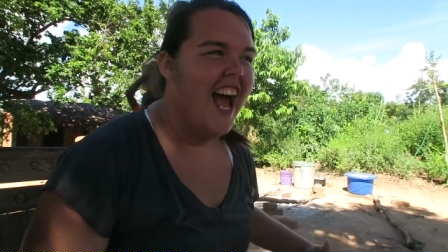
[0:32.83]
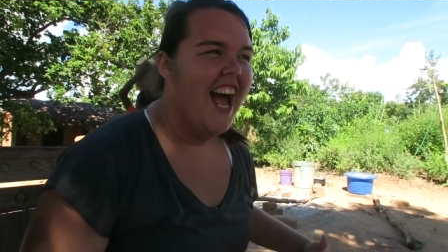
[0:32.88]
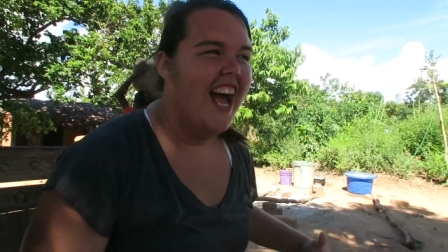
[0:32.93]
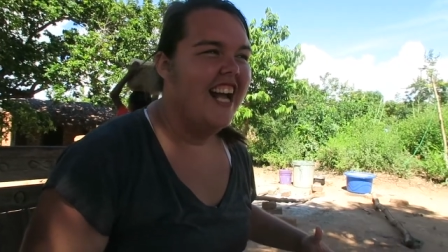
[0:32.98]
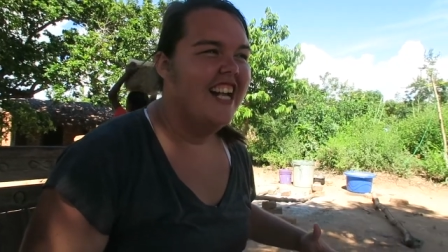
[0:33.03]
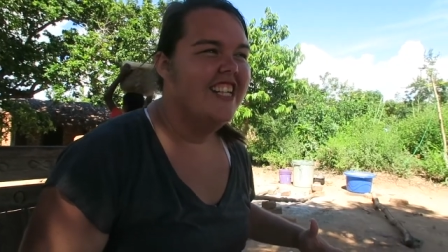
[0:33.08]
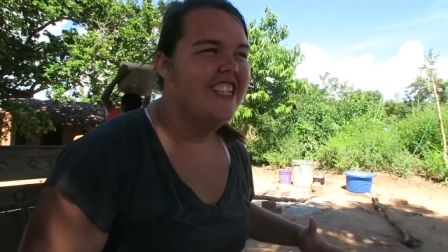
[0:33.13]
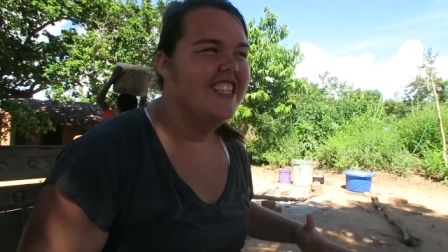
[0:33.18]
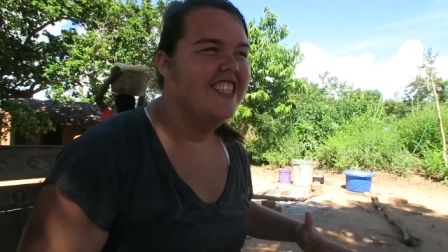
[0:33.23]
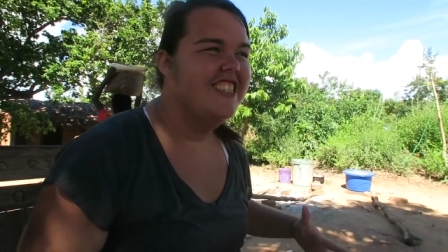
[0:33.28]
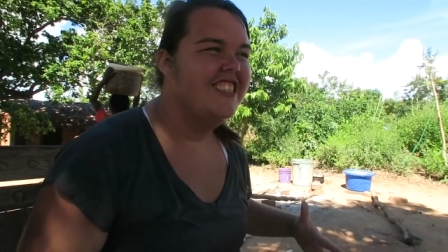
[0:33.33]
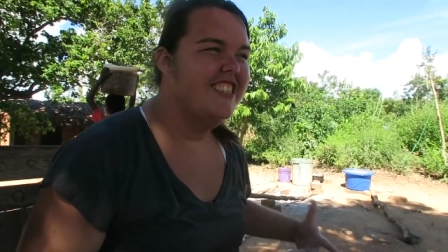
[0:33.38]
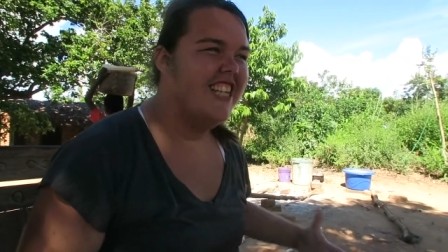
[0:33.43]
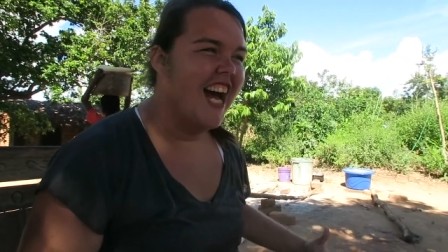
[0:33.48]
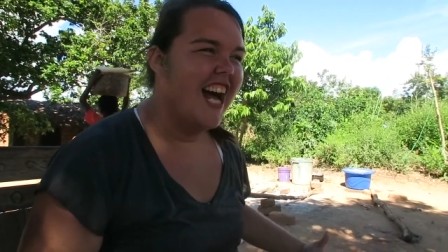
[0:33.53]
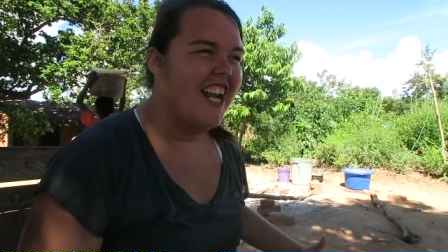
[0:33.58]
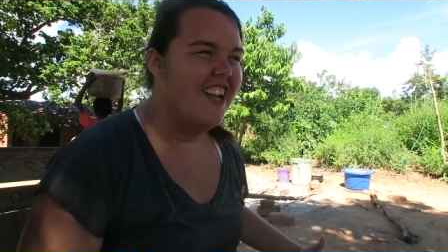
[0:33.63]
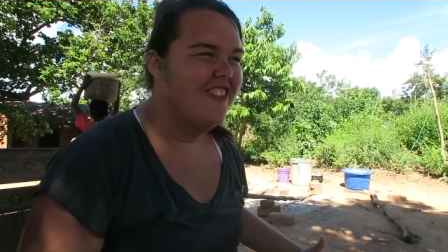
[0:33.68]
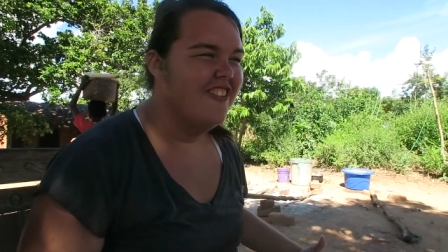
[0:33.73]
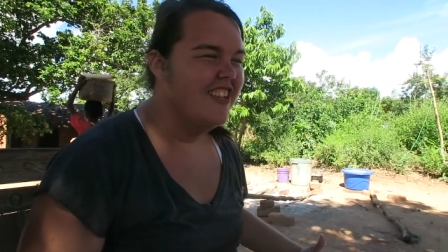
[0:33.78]
and
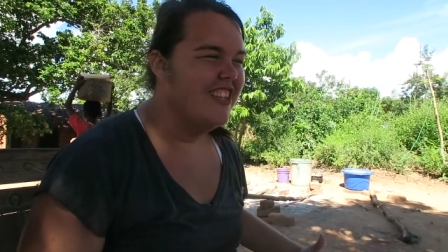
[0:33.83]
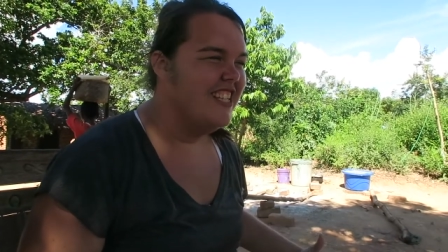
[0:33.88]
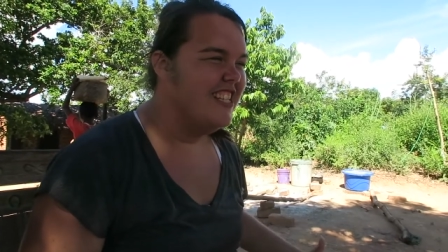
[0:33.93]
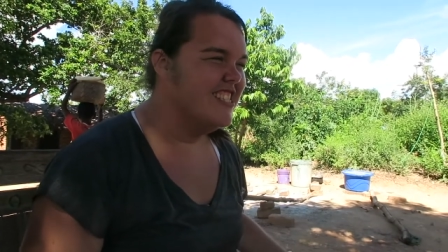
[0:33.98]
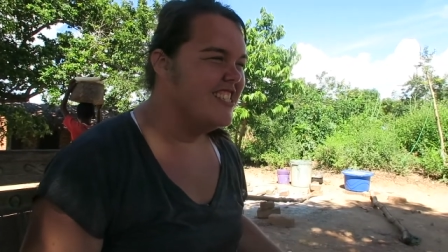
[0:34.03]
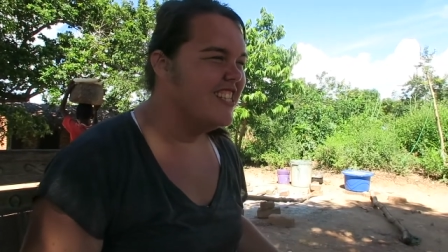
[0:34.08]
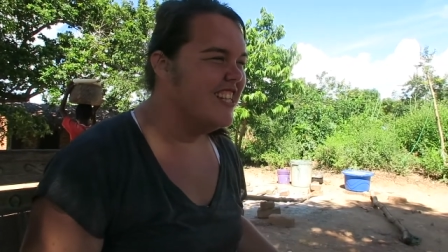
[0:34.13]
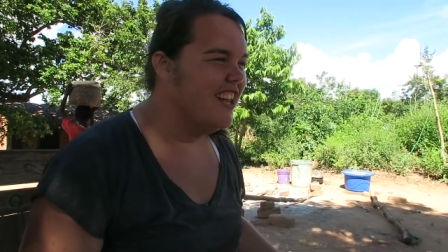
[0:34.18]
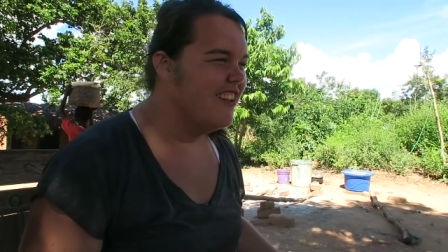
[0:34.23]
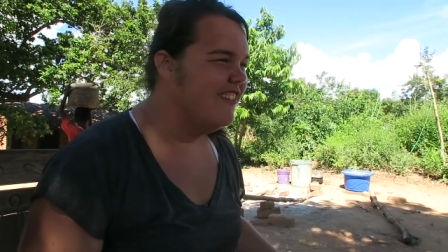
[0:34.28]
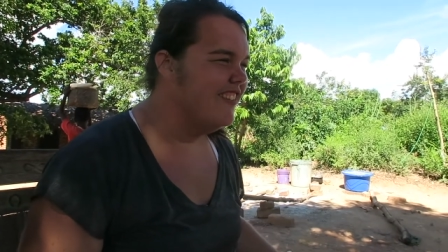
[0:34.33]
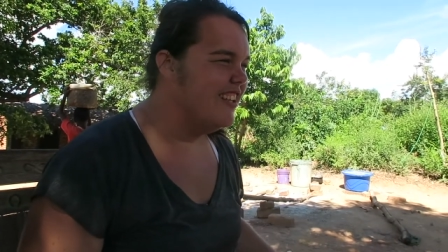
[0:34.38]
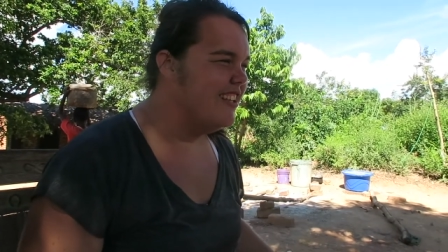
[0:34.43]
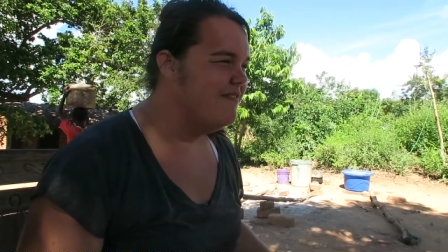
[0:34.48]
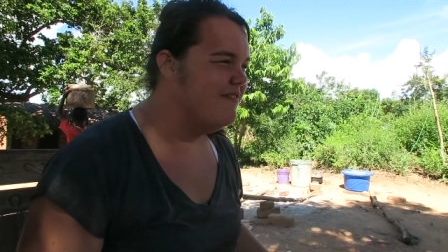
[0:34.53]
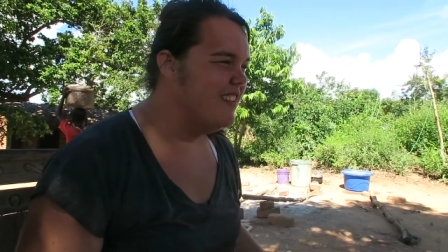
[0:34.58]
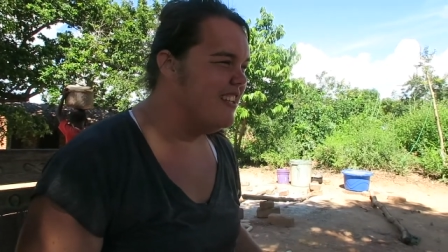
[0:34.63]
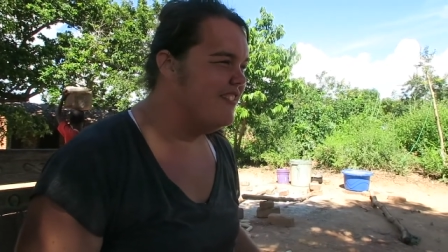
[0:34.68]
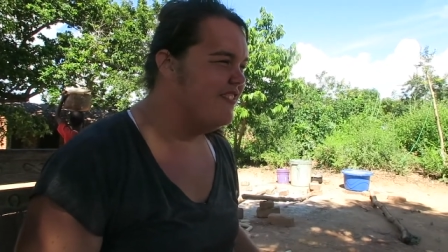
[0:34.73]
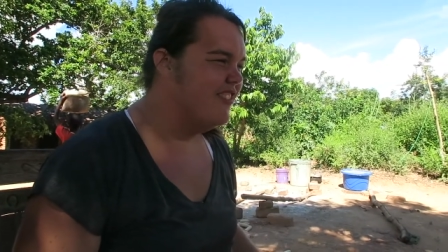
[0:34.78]
chatting with these
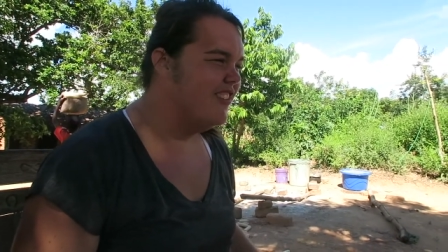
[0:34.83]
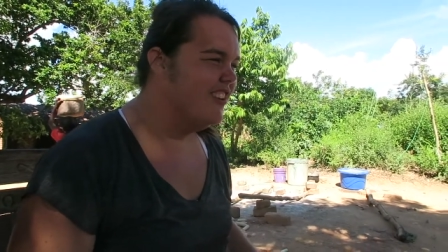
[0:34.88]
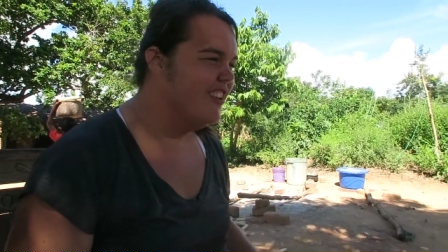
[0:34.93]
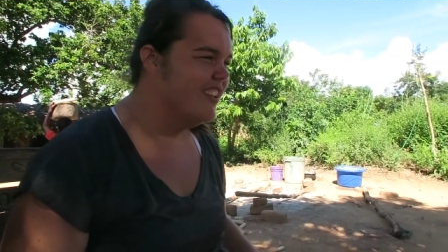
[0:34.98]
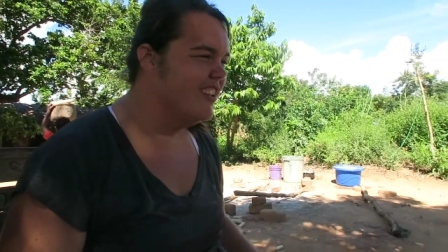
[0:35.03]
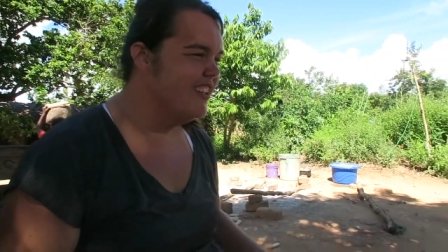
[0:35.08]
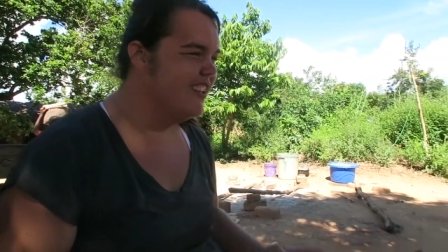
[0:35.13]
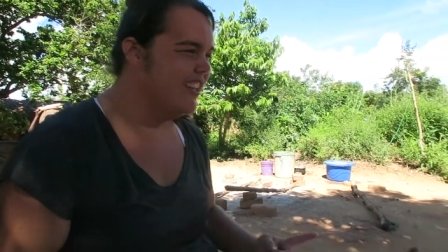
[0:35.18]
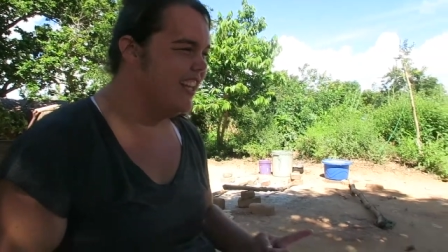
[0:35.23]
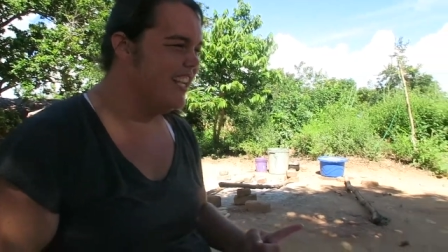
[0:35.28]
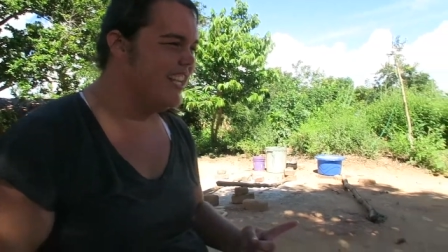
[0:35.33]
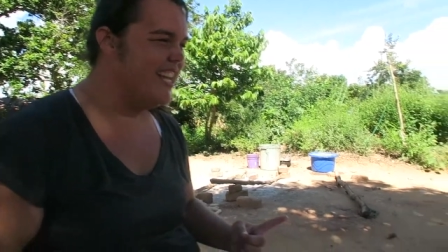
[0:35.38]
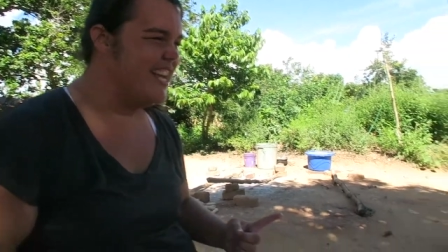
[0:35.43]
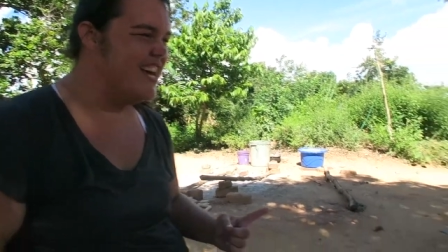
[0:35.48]
lovely people like